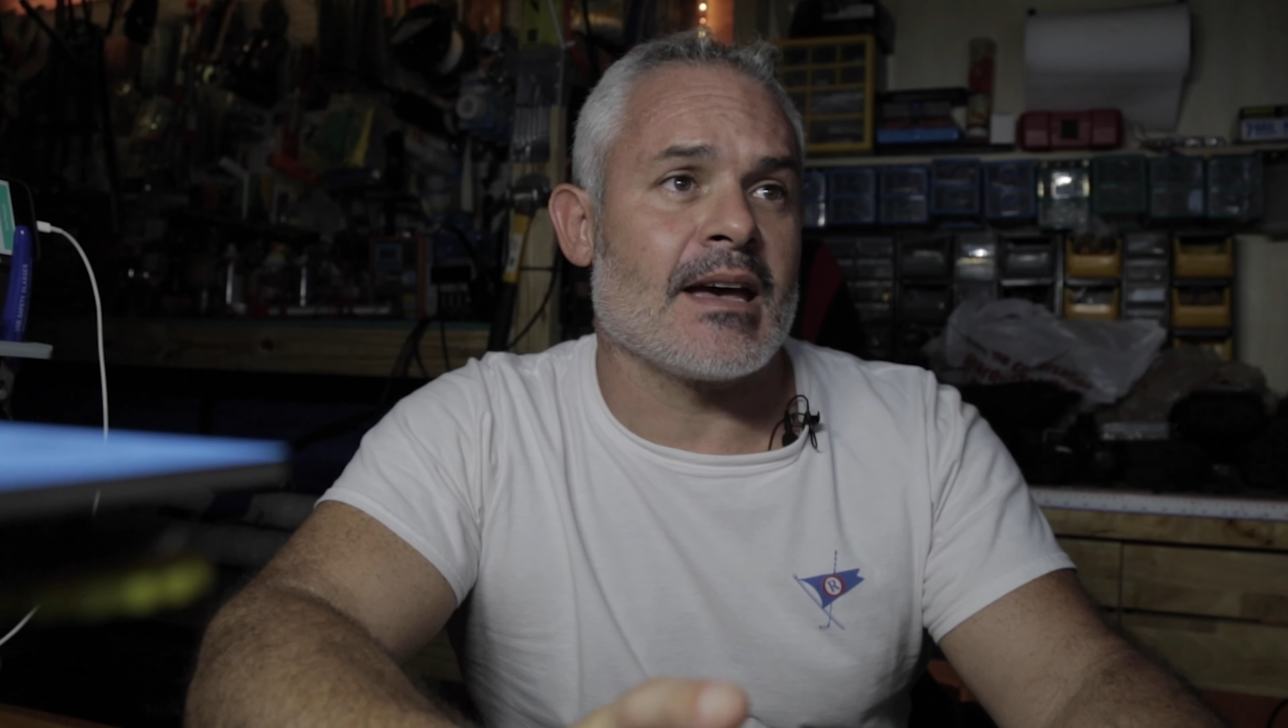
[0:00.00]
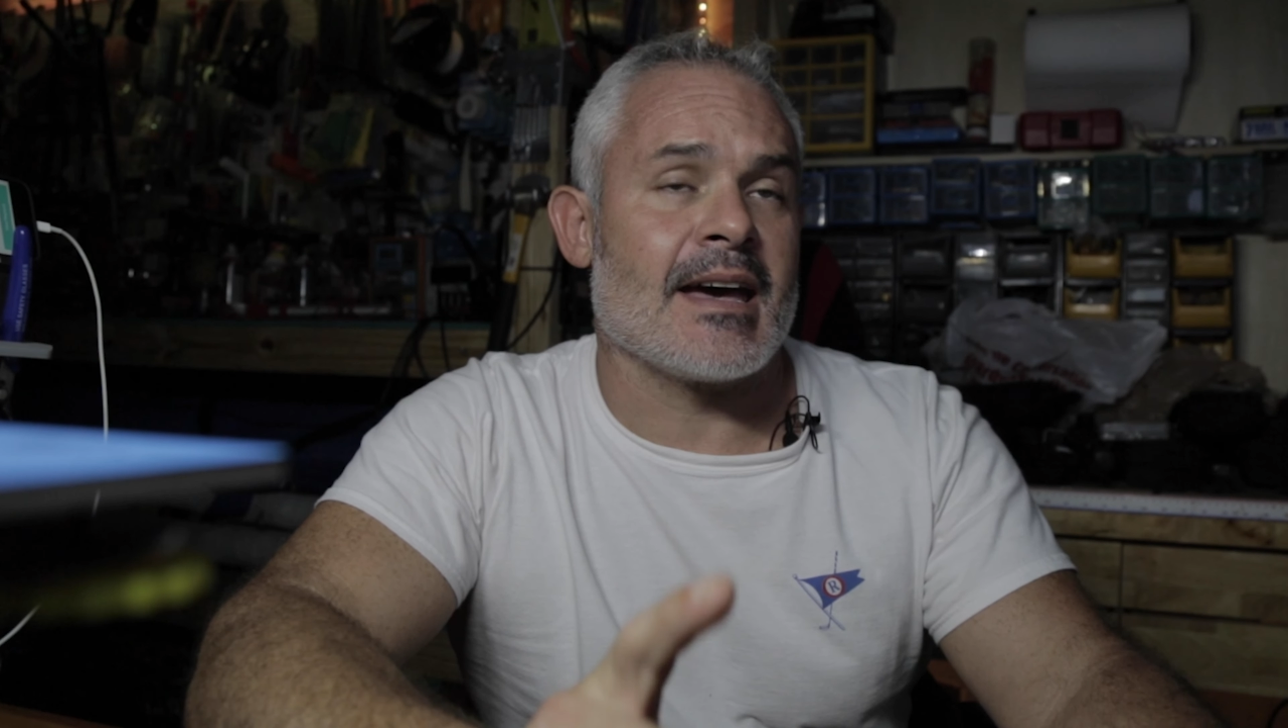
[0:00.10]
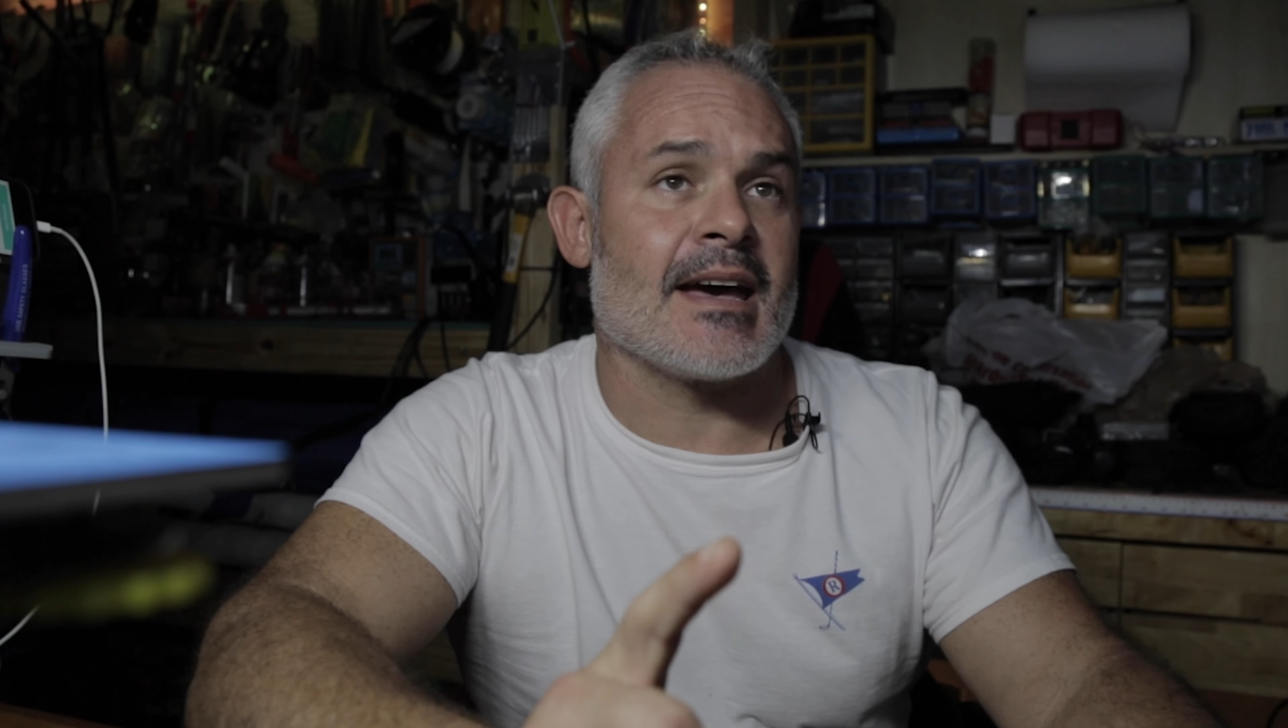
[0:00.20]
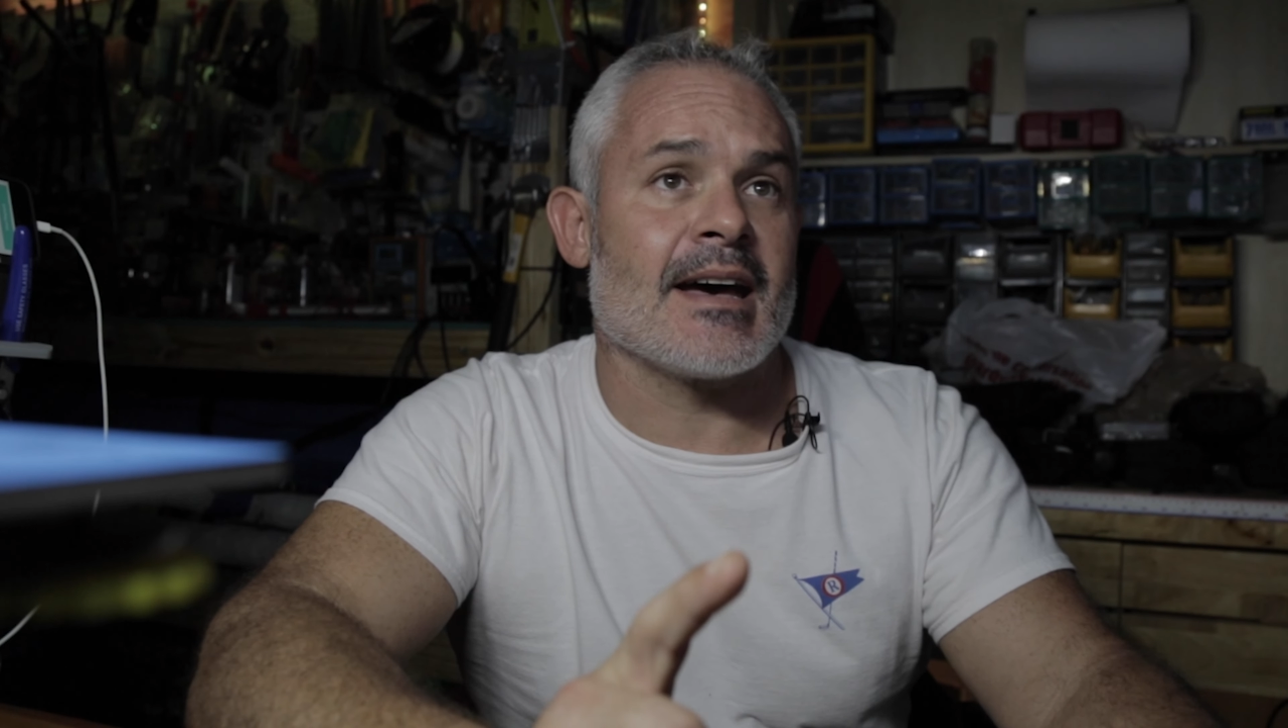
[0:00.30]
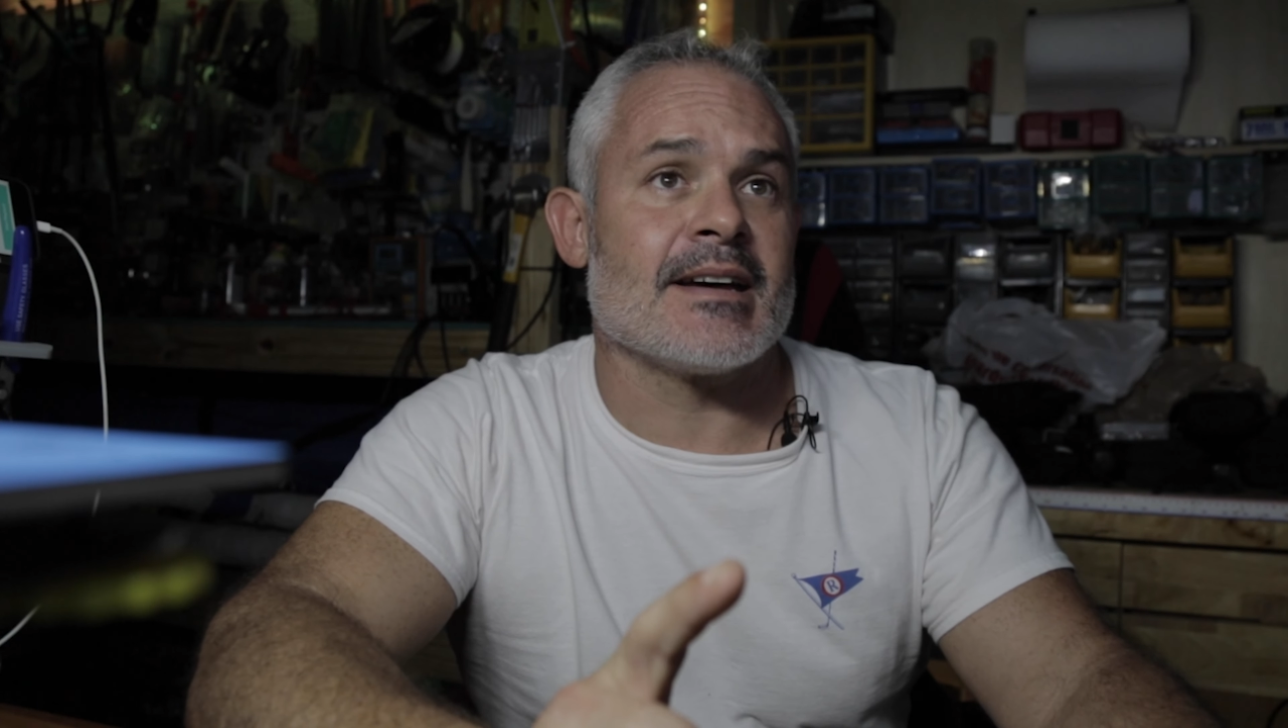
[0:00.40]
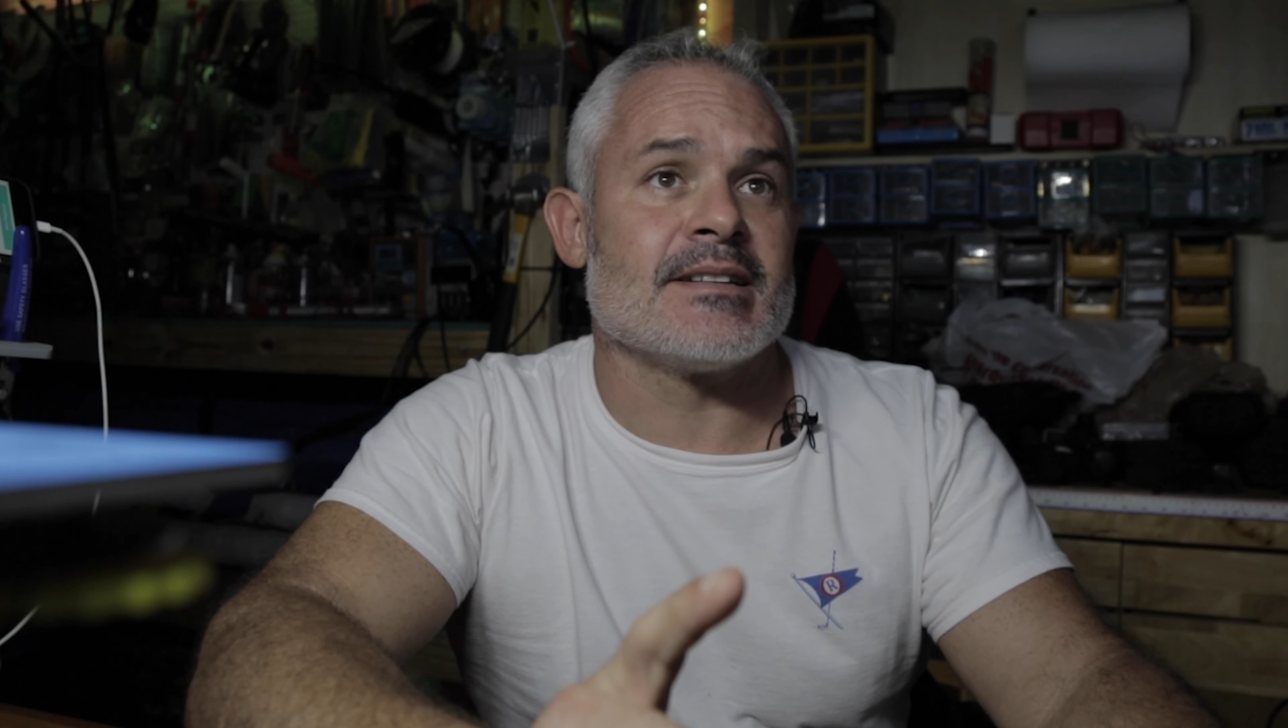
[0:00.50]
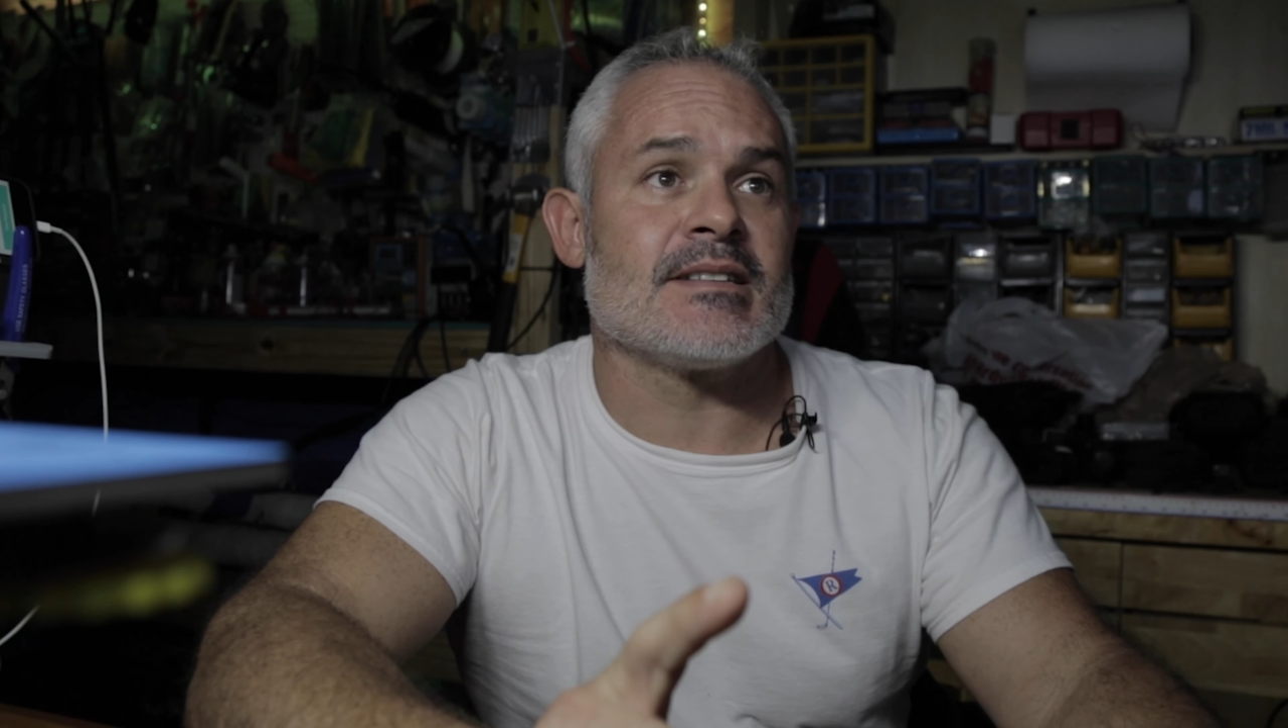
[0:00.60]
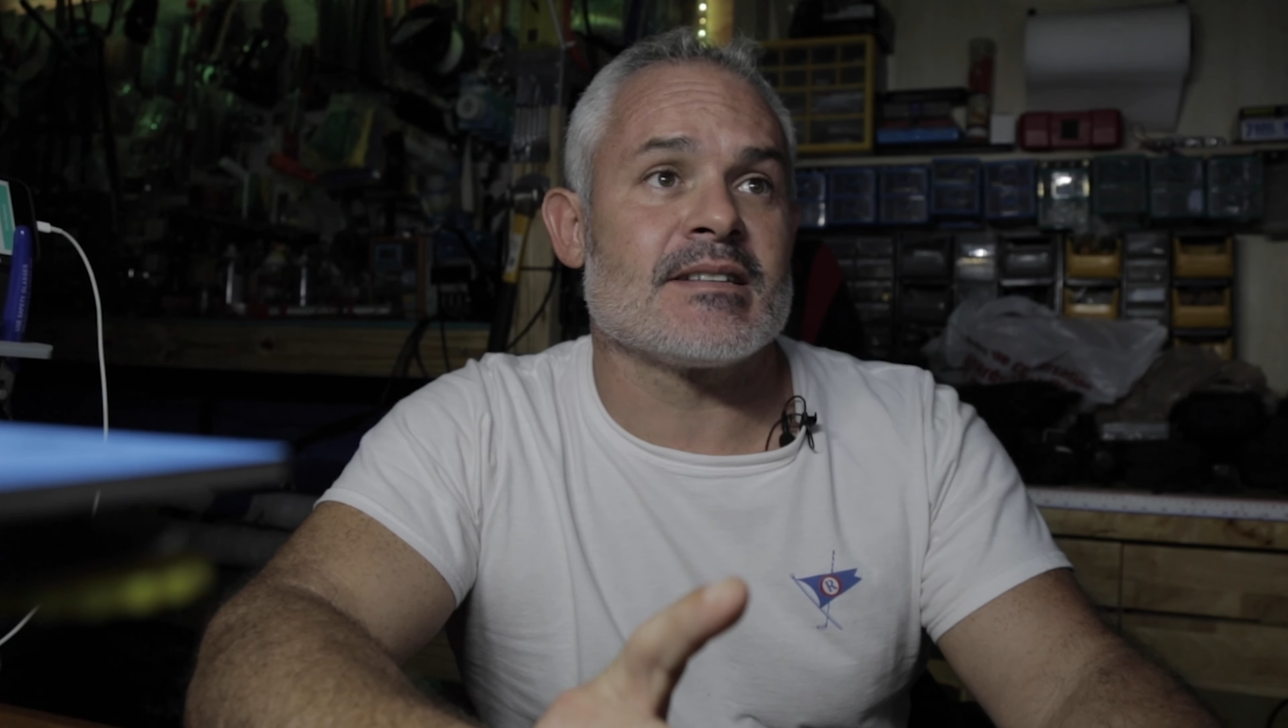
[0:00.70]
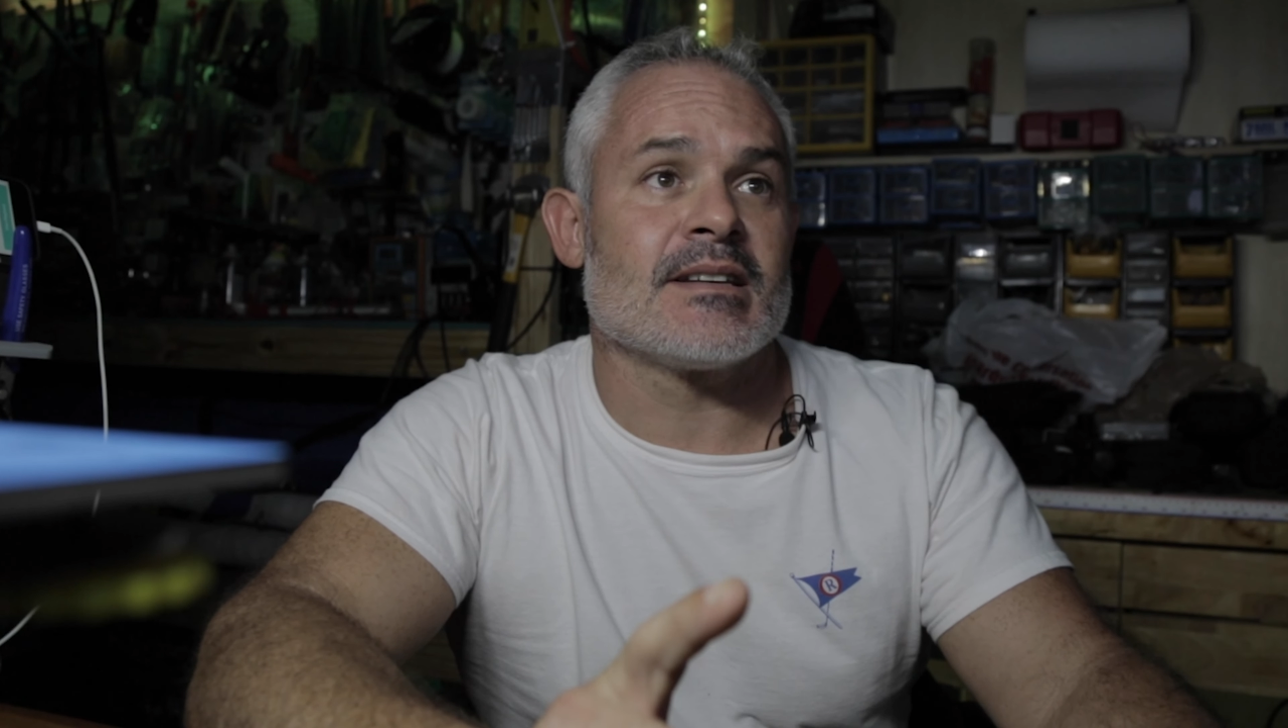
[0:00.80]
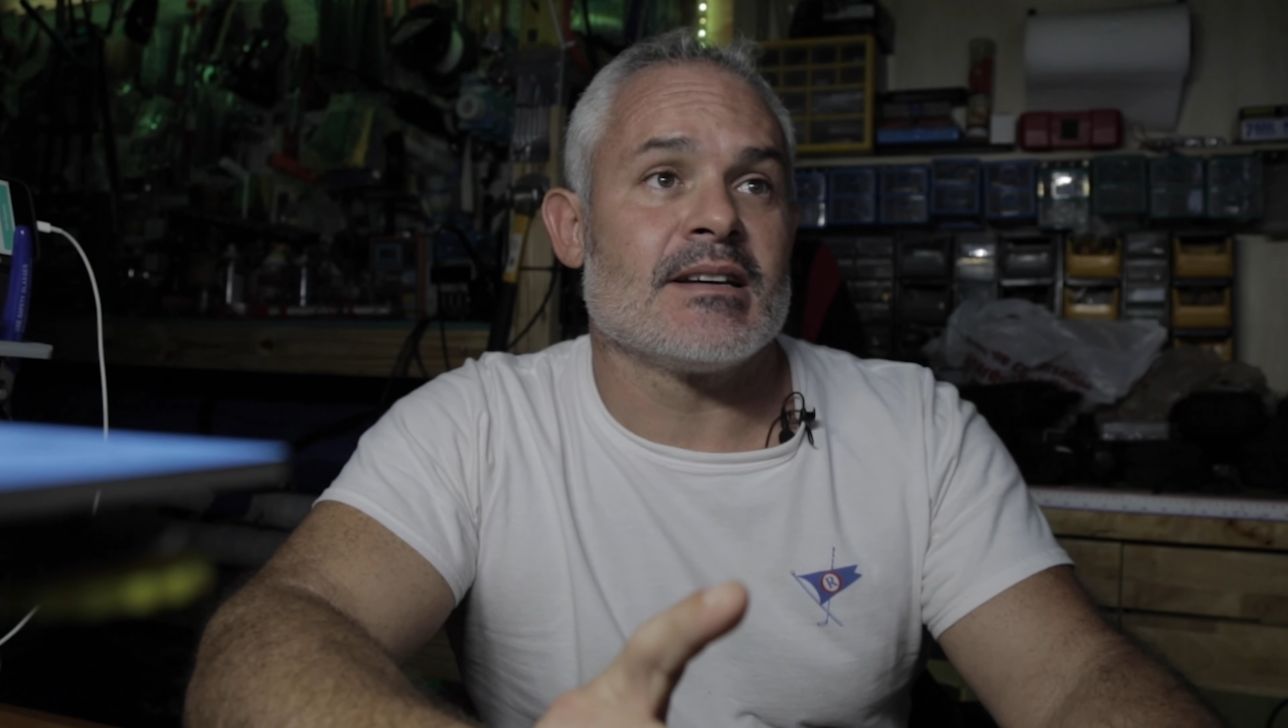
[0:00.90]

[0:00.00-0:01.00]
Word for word: and